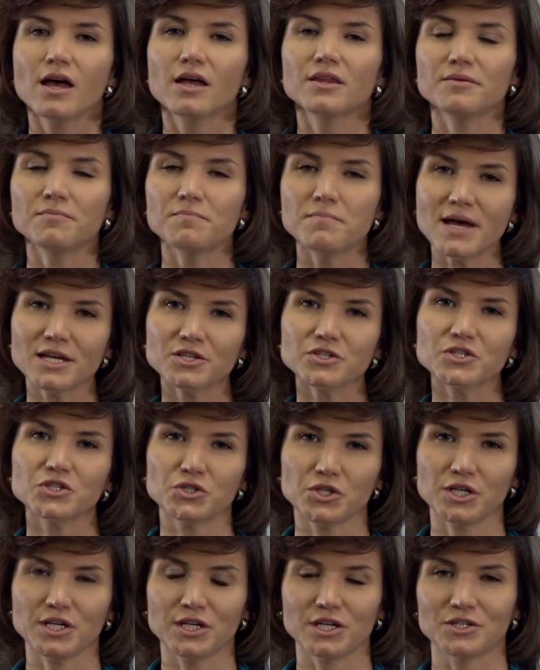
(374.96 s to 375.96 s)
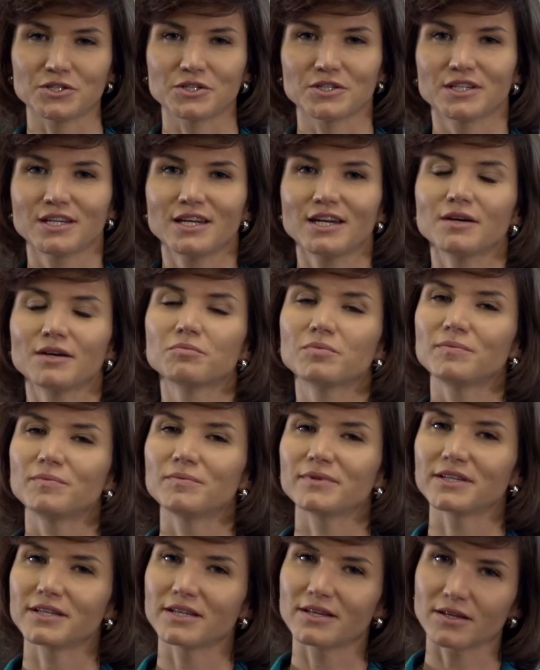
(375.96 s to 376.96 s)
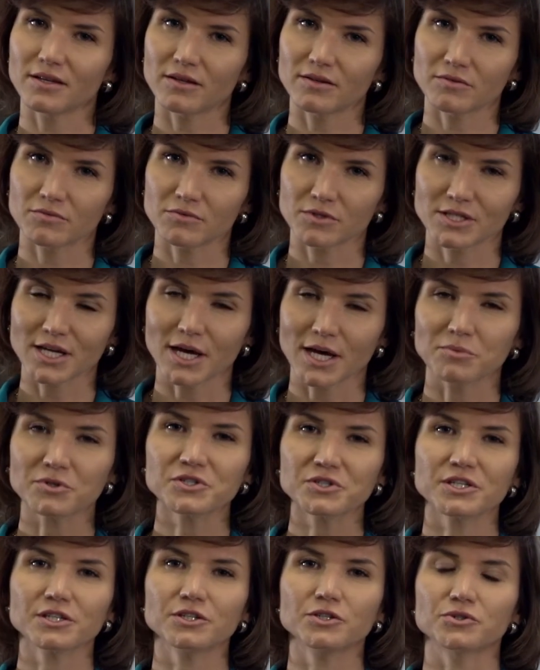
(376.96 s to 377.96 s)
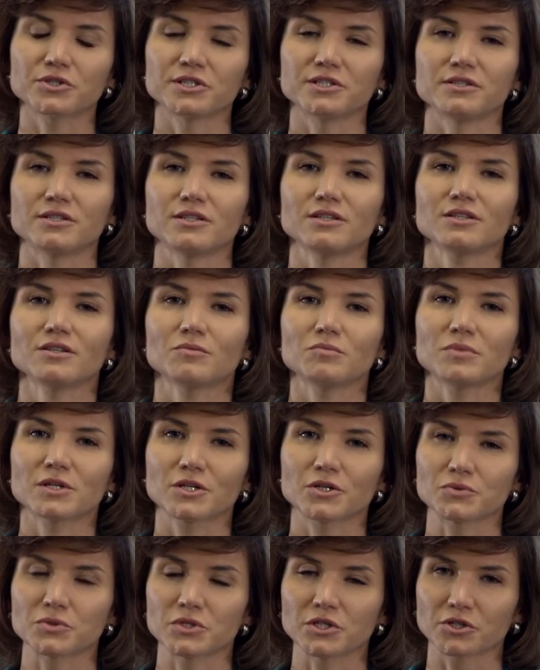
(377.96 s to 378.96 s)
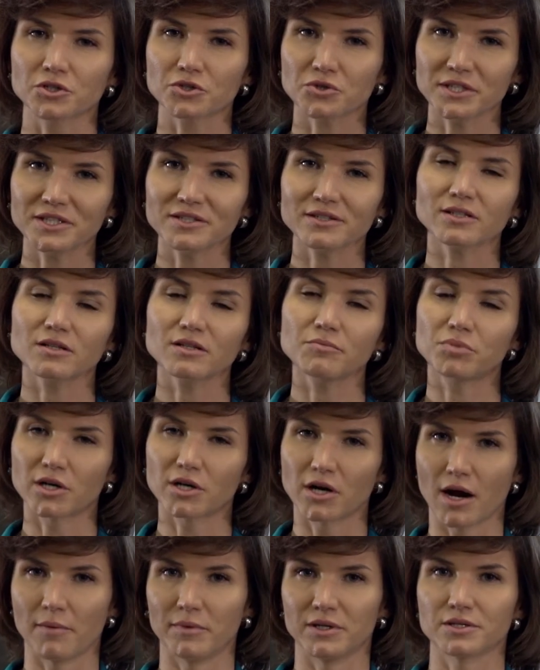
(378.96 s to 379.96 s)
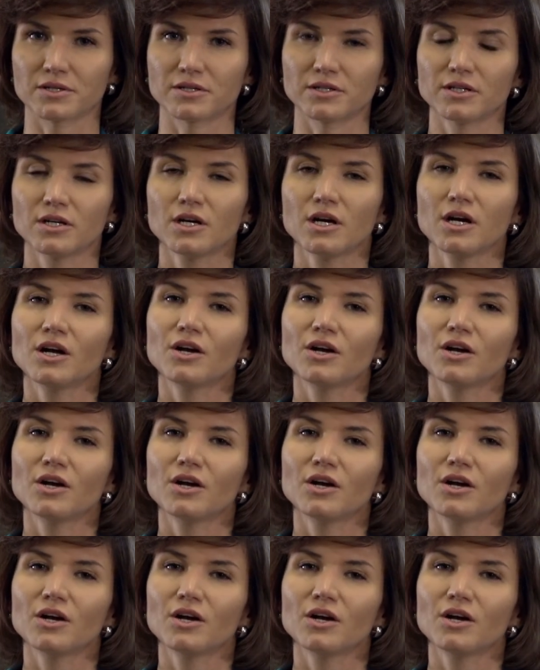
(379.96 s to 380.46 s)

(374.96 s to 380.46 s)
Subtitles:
The message is, cybersecurity becomes a critical parameter